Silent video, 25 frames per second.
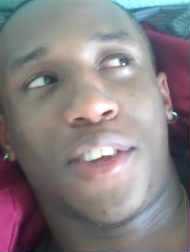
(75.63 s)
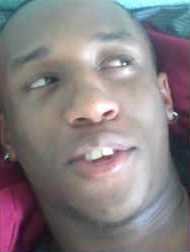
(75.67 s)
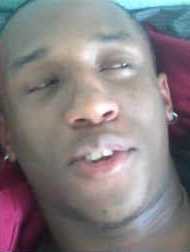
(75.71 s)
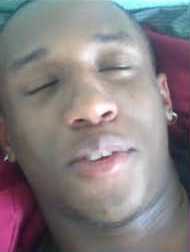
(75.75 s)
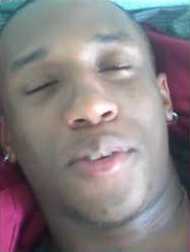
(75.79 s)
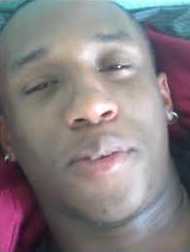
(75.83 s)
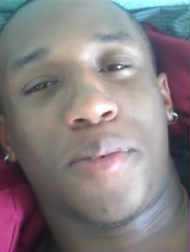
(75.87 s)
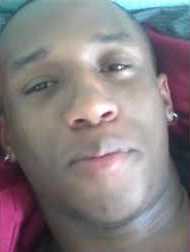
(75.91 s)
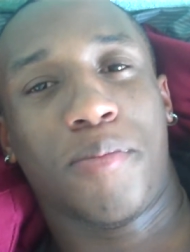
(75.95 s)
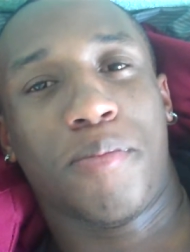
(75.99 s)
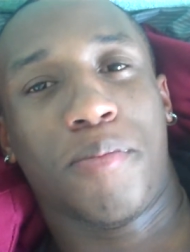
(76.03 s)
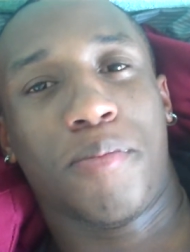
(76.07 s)

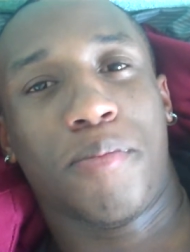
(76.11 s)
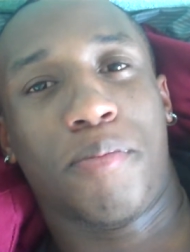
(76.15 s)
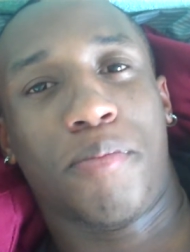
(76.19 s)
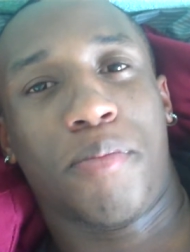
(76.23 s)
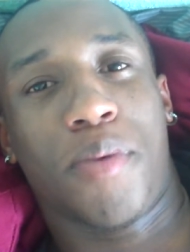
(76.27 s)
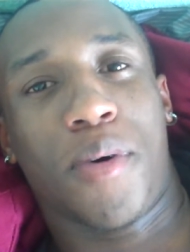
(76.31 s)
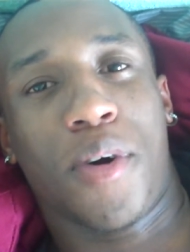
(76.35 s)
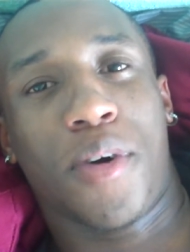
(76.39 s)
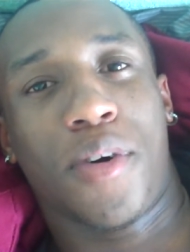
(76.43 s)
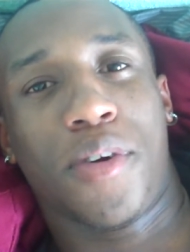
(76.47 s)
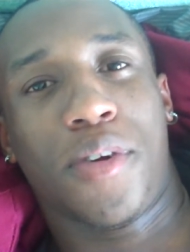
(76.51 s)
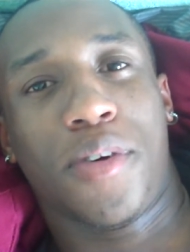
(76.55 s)
as
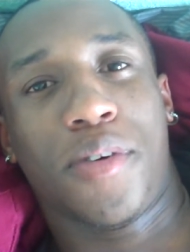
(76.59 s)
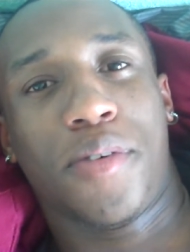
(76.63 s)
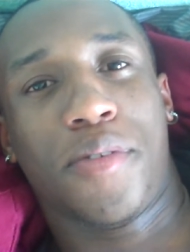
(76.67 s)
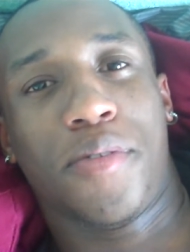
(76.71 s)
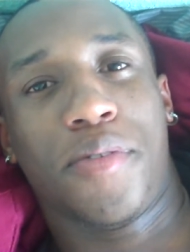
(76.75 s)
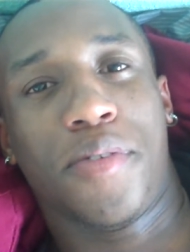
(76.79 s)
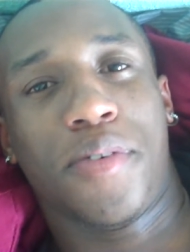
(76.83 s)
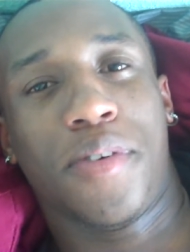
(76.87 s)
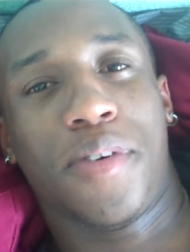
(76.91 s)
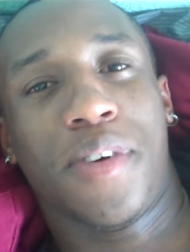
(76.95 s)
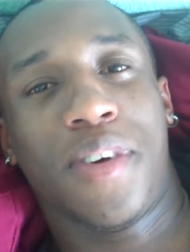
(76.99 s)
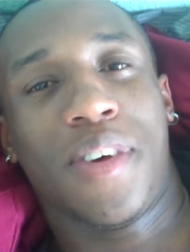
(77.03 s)
part
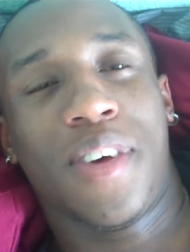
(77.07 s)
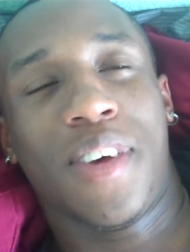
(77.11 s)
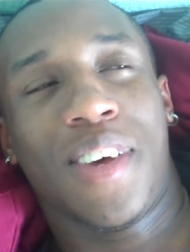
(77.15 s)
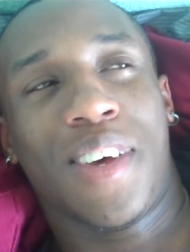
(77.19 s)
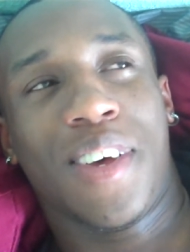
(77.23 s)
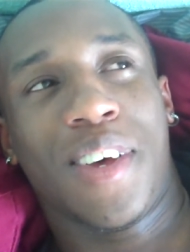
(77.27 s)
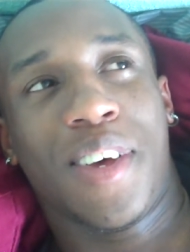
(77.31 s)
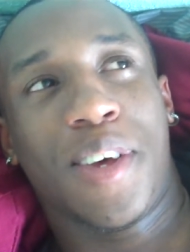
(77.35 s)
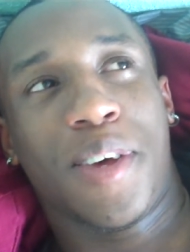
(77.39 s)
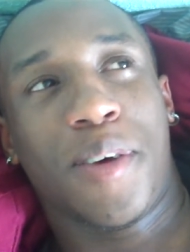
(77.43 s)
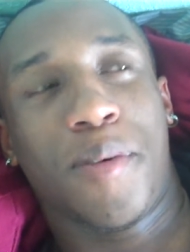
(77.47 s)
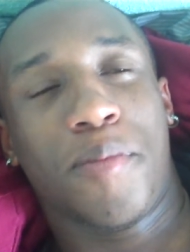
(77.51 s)

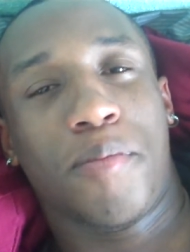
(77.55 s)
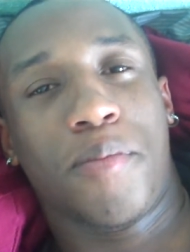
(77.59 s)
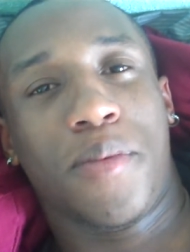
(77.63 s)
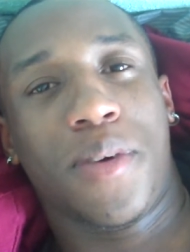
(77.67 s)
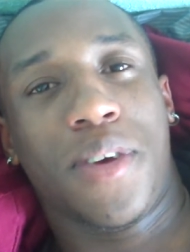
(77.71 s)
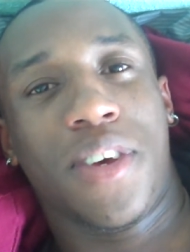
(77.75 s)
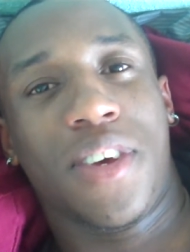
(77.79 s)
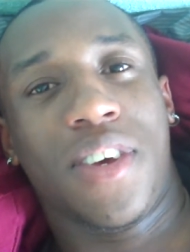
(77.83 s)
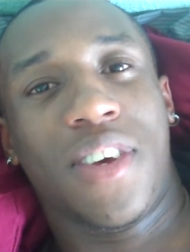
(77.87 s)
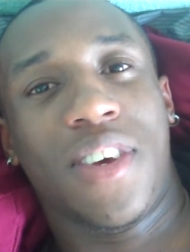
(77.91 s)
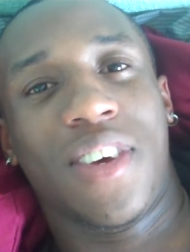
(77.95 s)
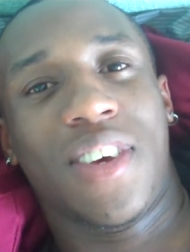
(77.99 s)
of
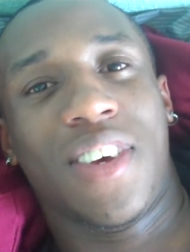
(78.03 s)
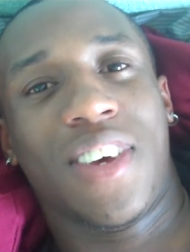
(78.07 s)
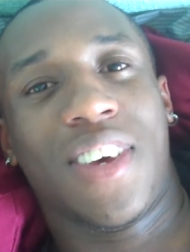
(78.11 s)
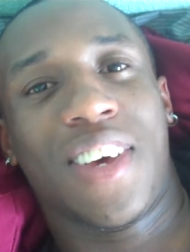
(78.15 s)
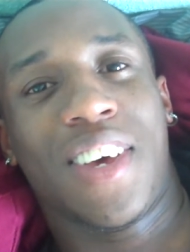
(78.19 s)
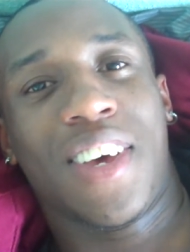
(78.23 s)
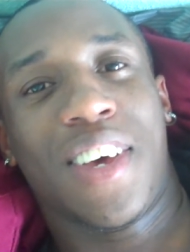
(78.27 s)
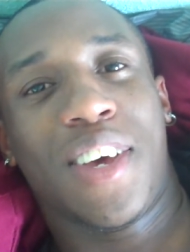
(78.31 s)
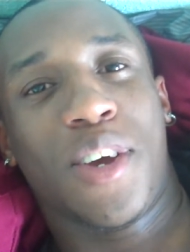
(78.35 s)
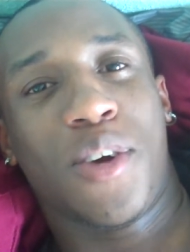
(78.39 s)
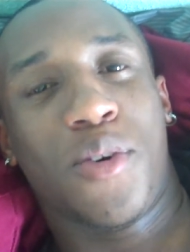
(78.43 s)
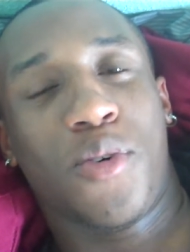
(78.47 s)
me
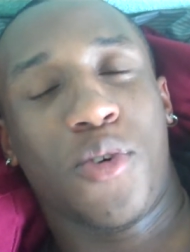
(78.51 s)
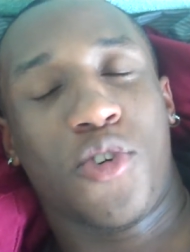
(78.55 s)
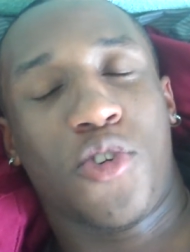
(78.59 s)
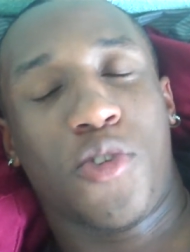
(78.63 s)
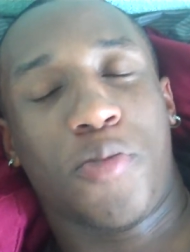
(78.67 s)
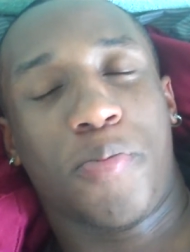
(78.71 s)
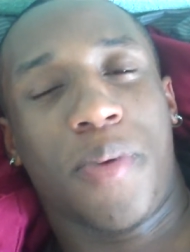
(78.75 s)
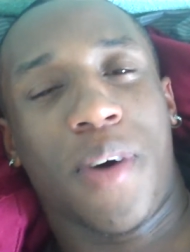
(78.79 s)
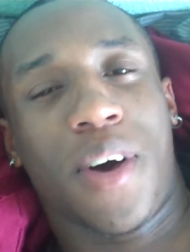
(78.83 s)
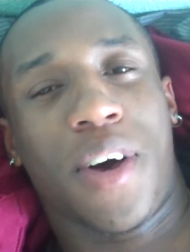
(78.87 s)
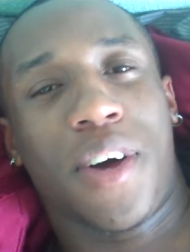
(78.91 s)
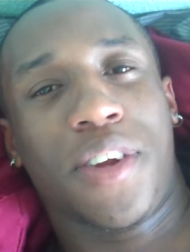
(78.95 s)

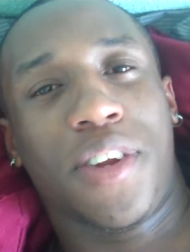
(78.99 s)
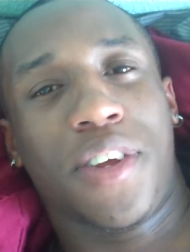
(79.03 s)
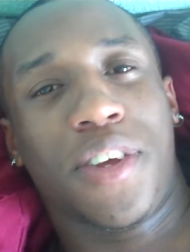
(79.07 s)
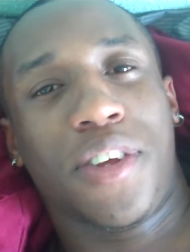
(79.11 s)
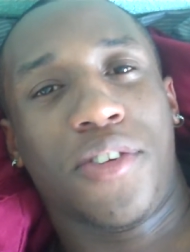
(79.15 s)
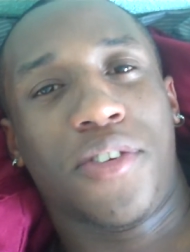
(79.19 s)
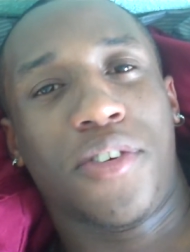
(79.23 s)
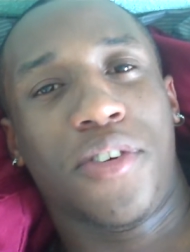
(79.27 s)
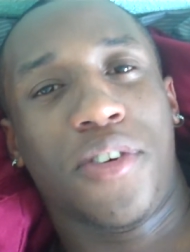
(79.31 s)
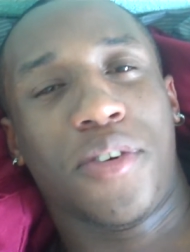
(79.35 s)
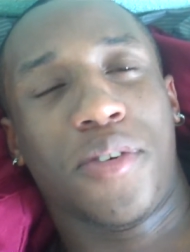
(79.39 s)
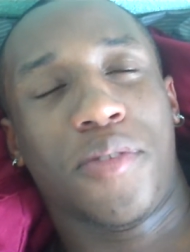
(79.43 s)

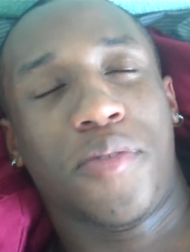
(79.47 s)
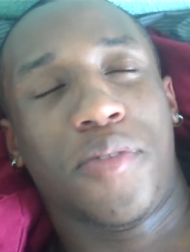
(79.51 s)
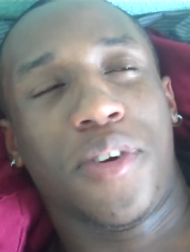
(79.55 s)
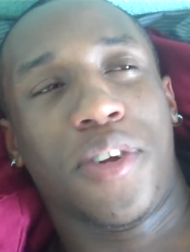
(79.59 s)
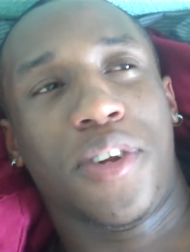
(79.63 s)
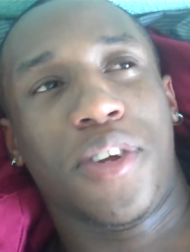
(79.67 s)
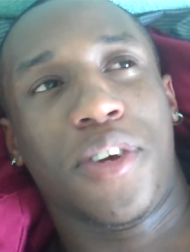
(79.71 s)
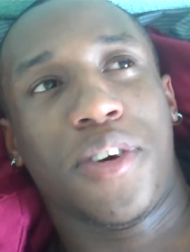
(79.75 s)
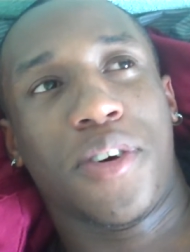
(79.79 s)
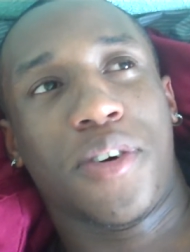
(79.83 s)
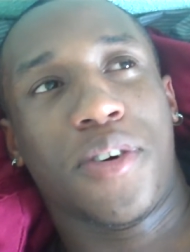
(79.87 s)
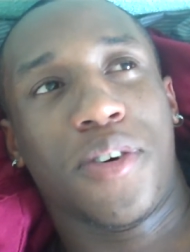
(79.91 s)
responding to your
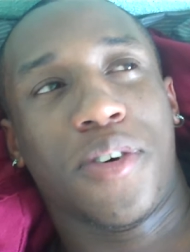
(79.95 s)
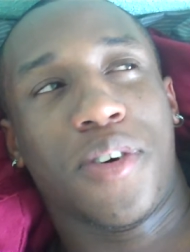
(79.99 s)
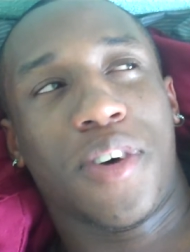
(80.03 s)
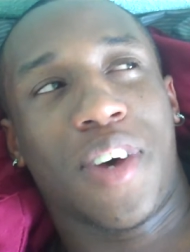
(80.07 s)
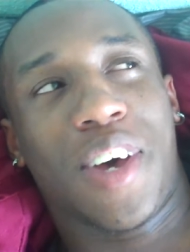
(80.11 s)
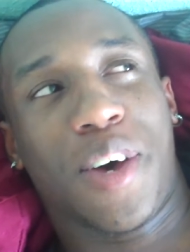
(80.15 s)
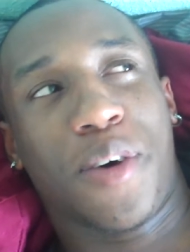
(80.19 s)
video?